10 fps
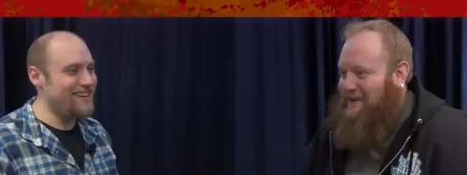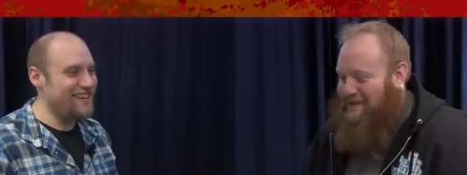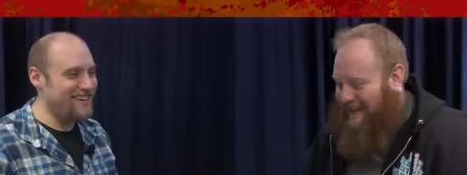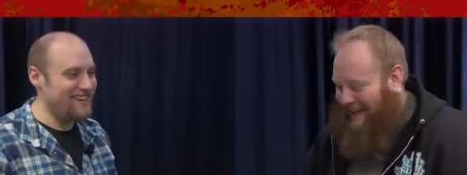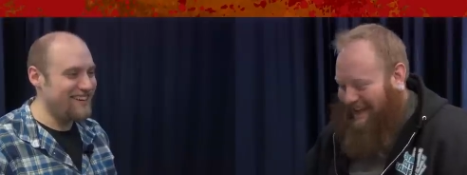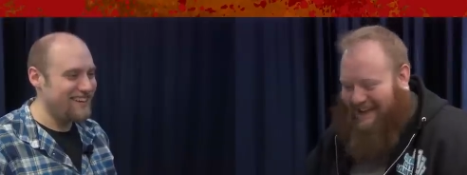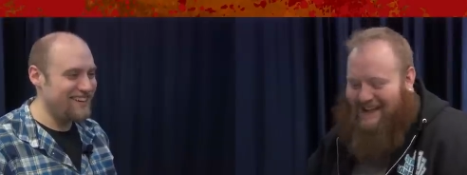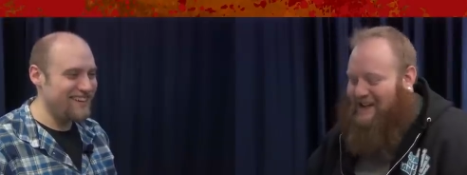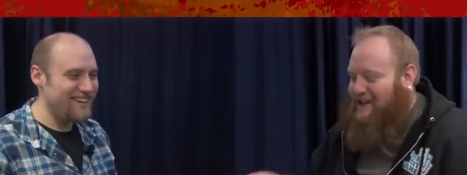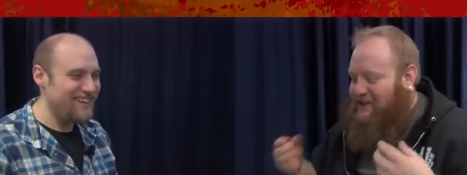Speaker 1: B B C.
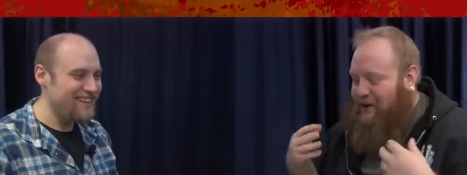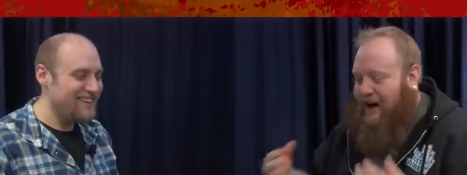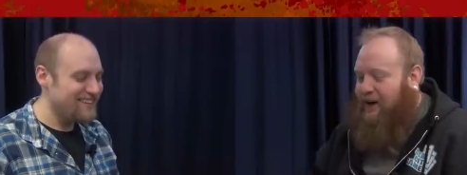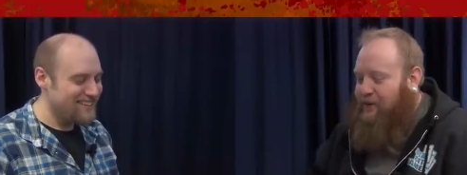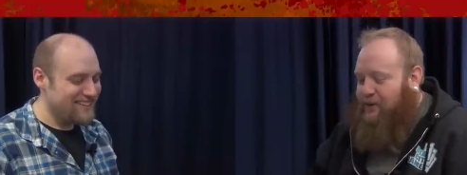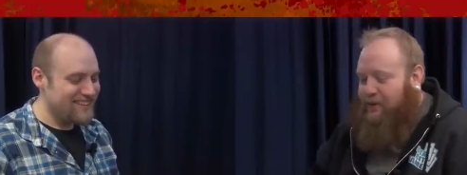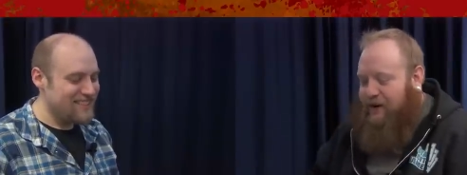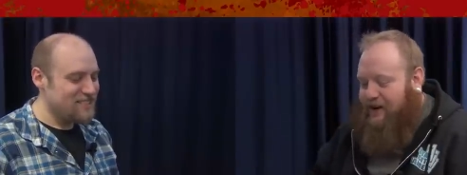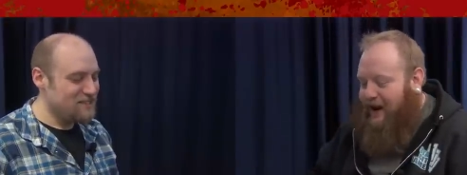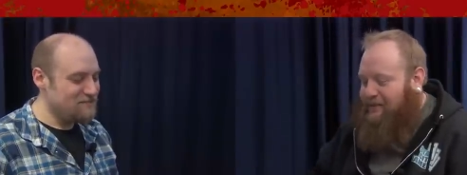So uh,
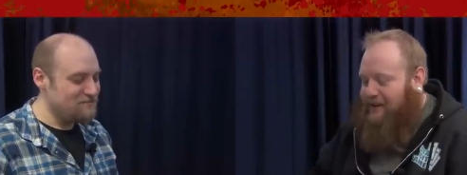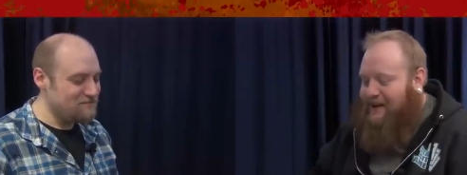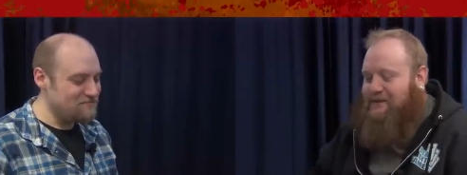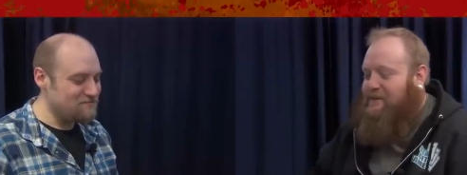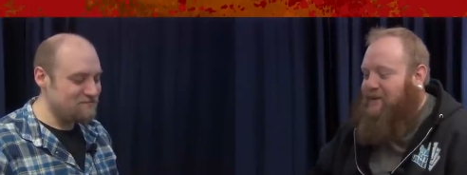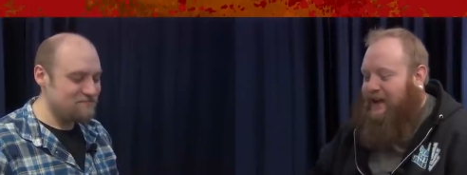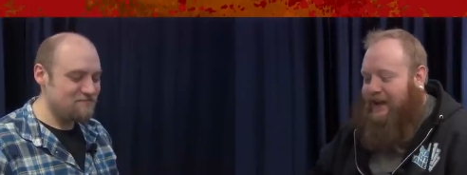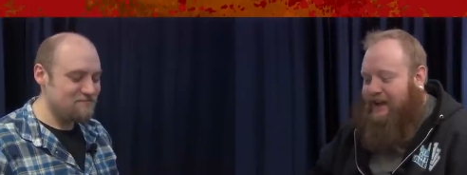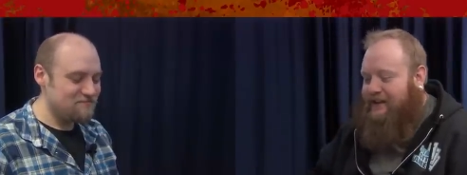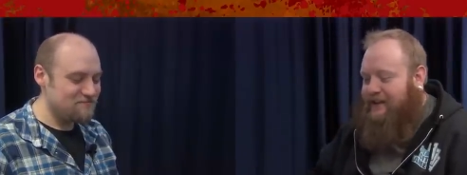we're going to be
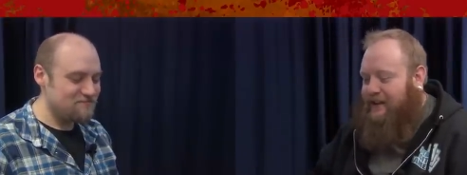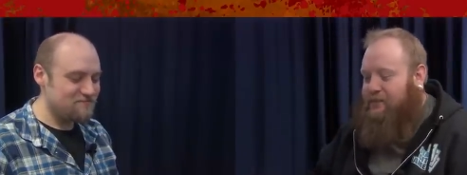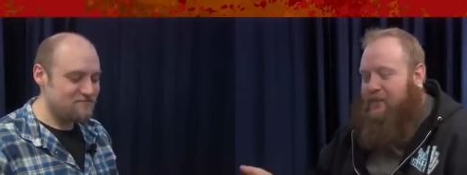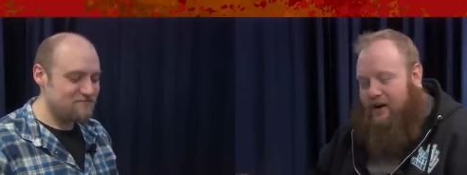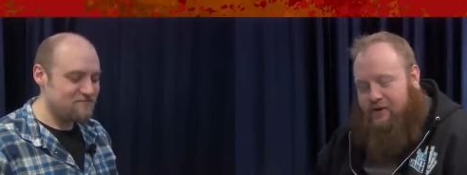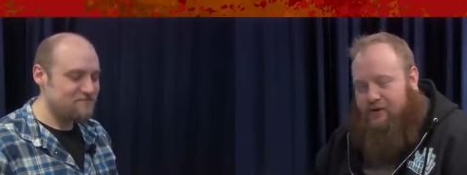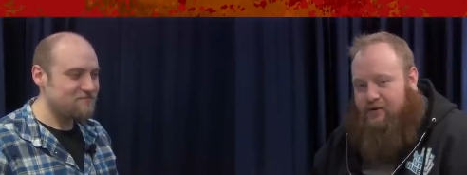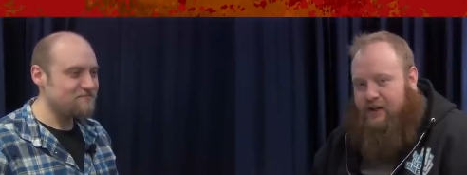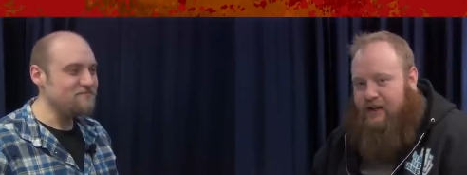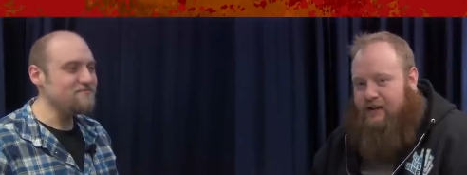playing the mono
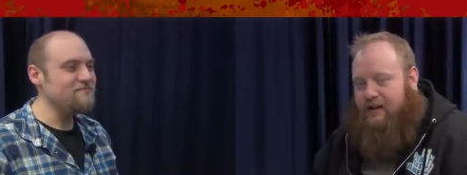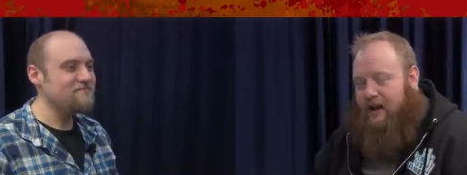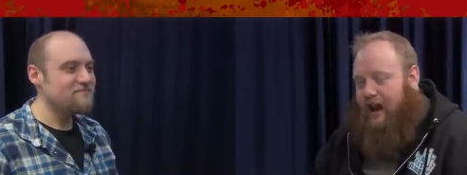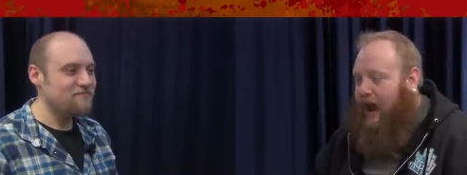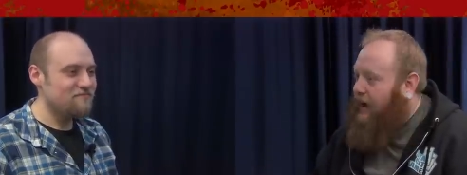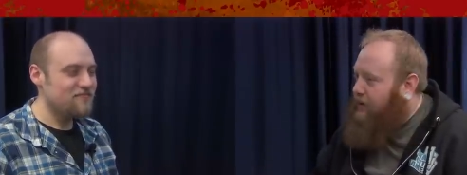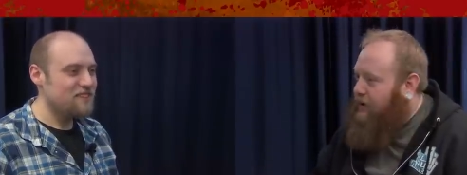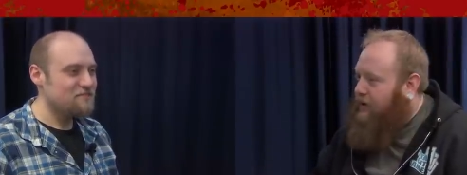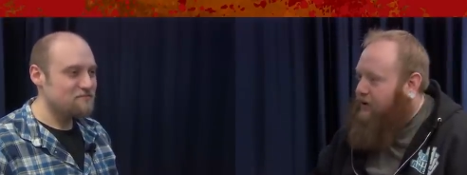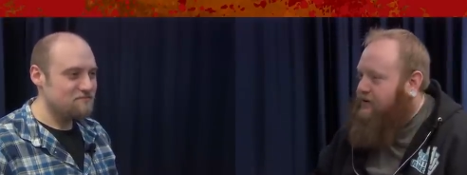green
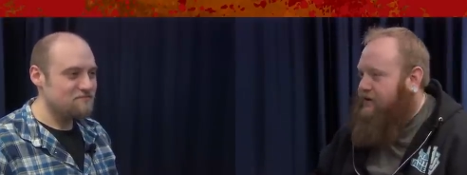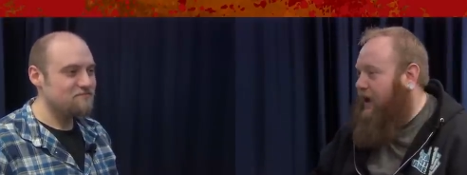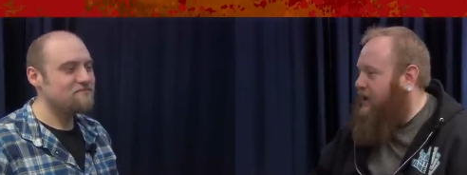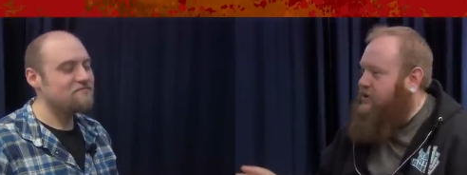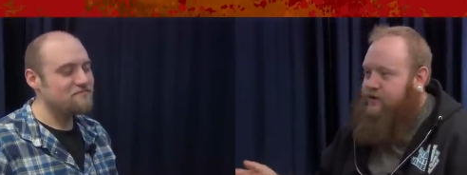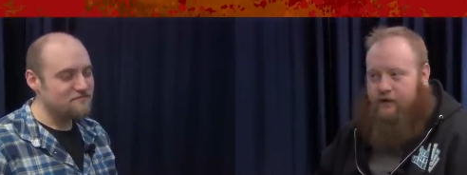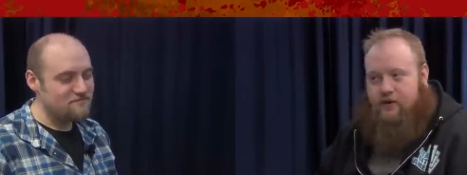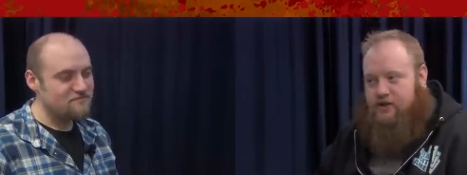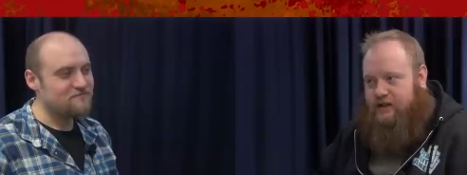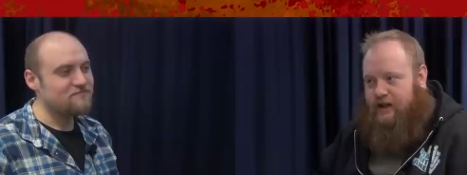aggro slash
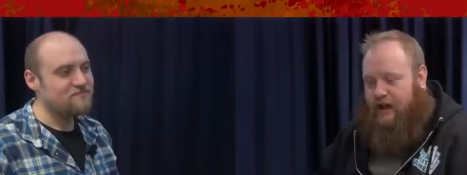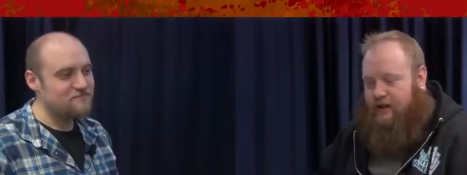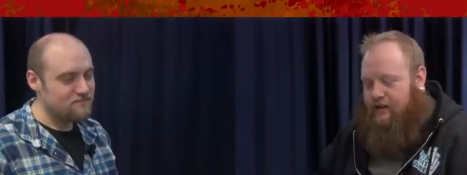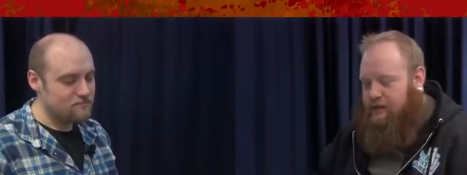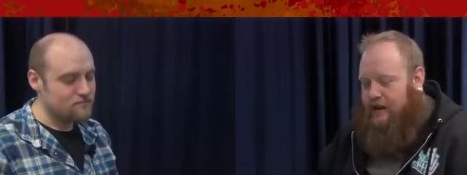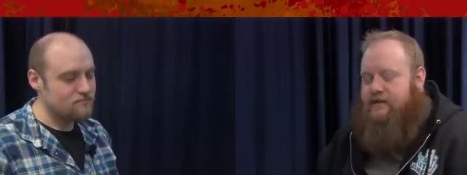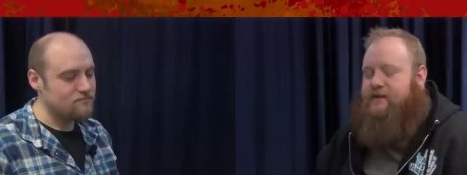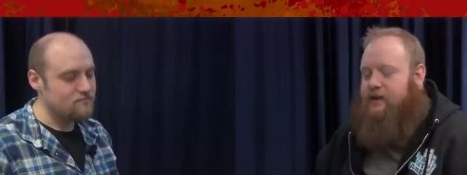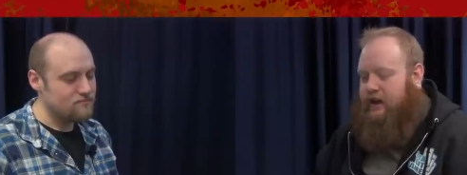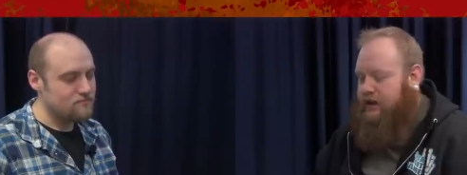devotion deck that
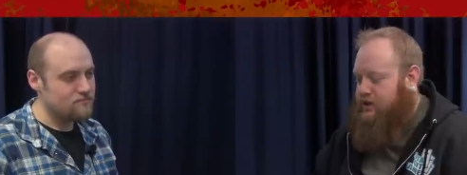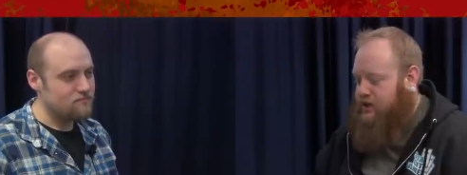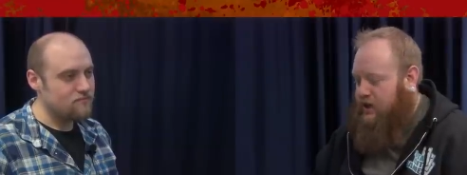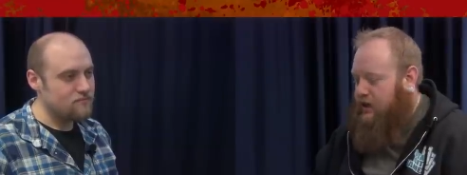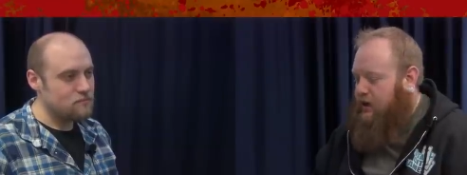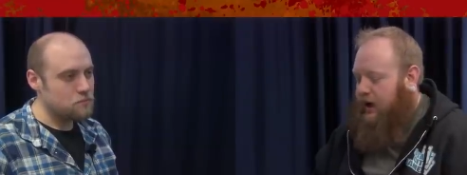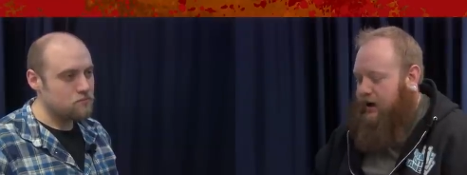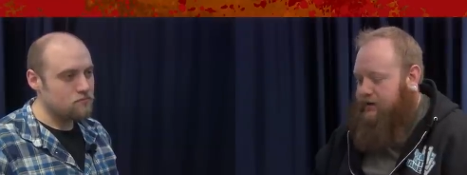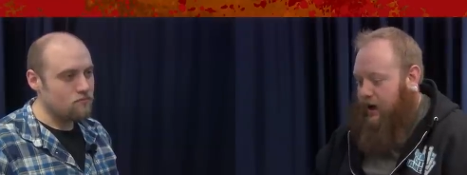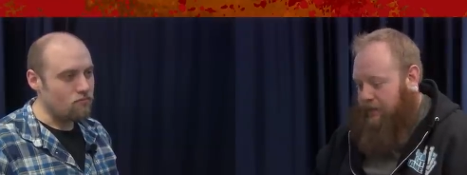Mason Lange
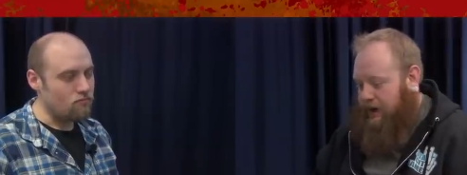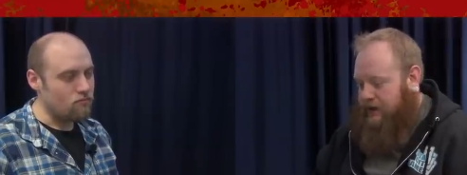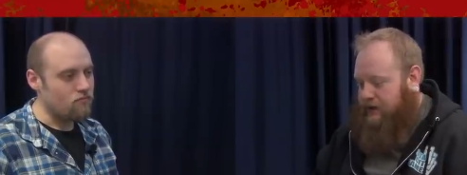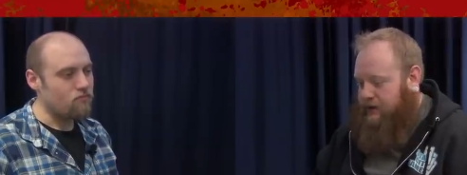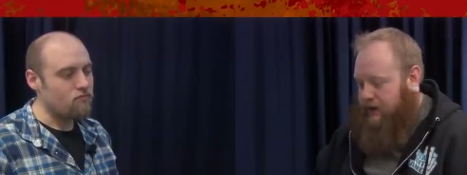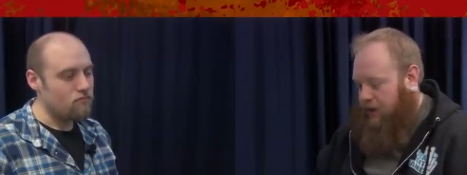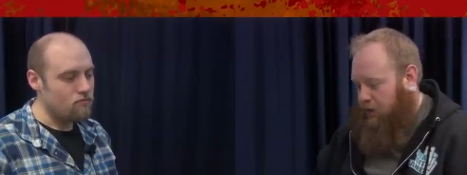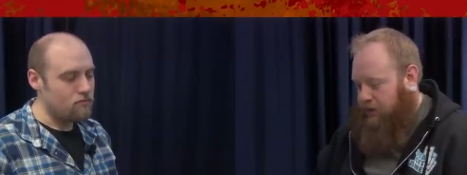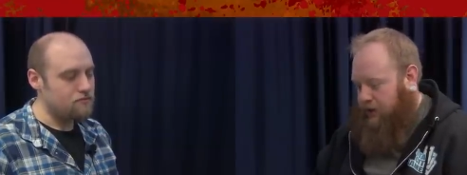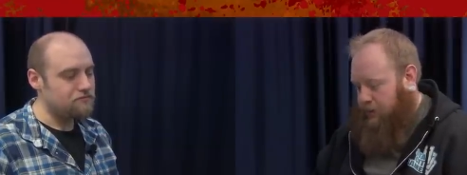uh, top-aided the
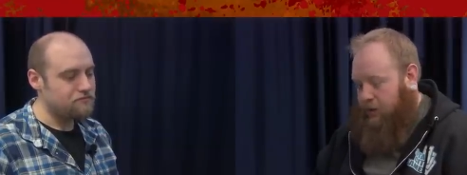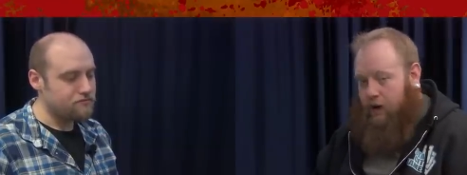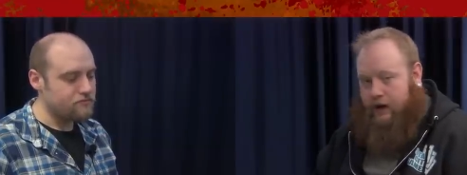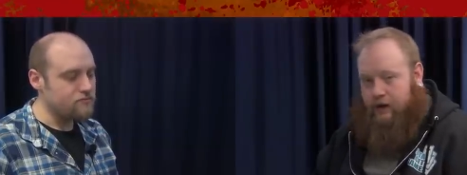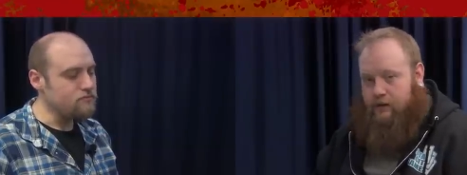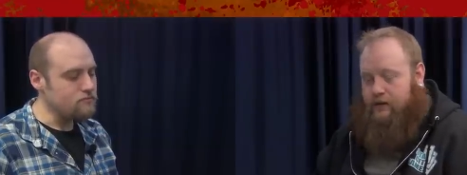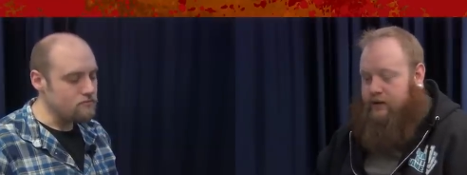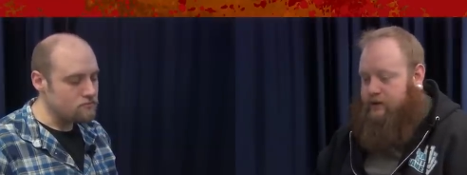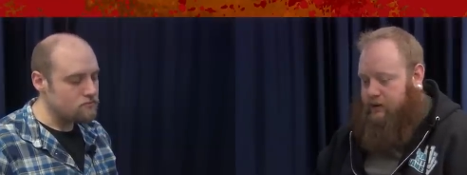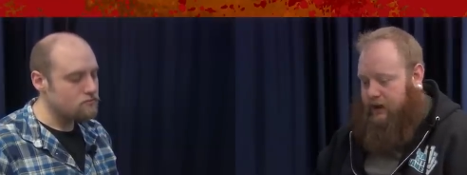Open in Milwaukee with
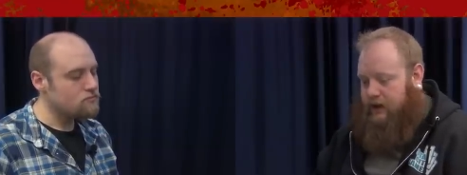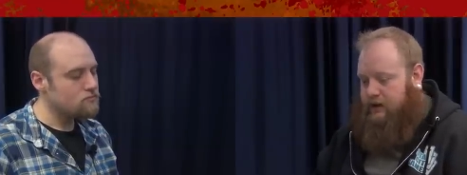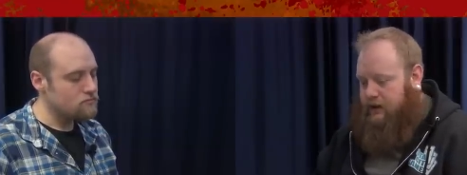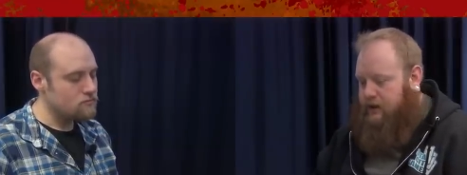this weekend.